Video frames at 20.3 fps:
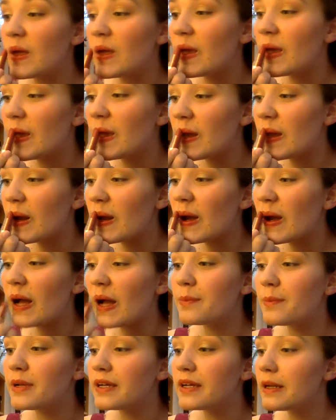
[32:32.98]
And I
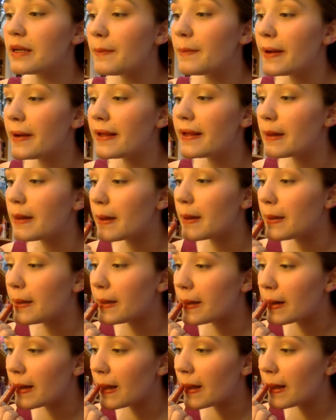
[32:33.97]
plan on putting a
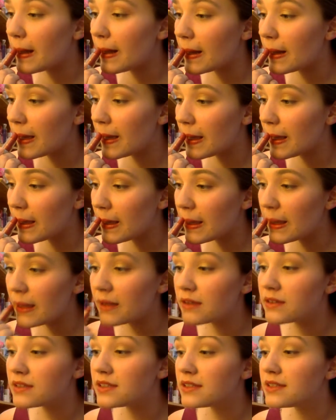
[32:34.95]
clear gloss
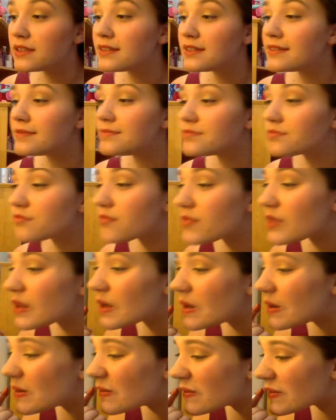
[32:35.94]

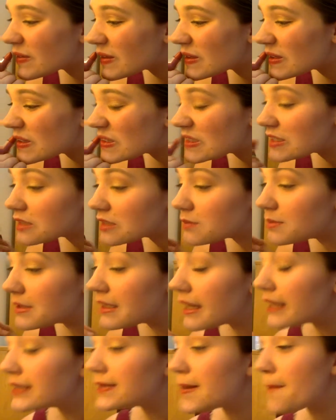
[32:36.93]
over this just
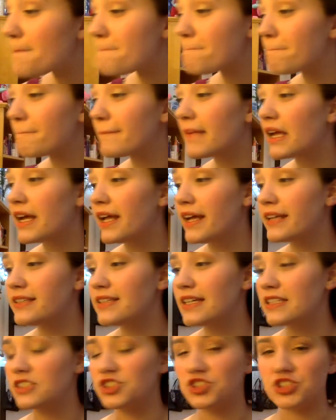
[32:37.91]
because I like
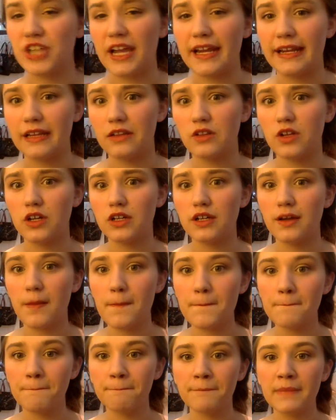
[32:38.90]
that shiny look
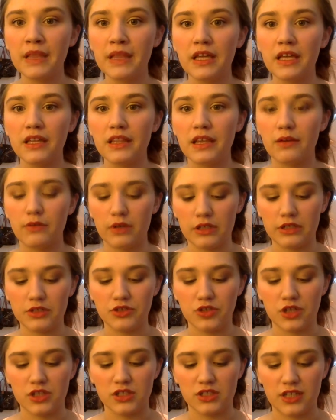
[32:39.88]
that really
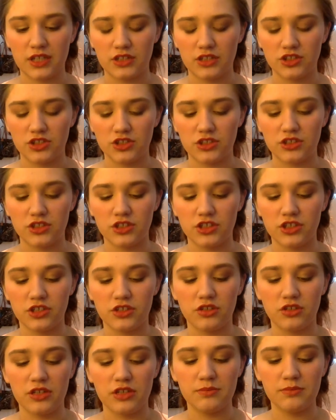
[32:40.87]
draws attention to your
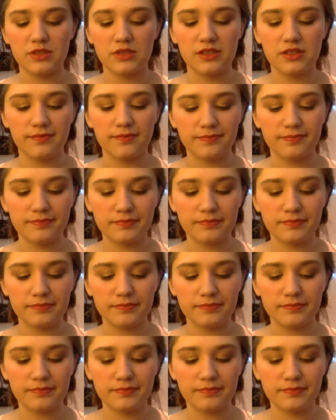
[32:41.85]
lips.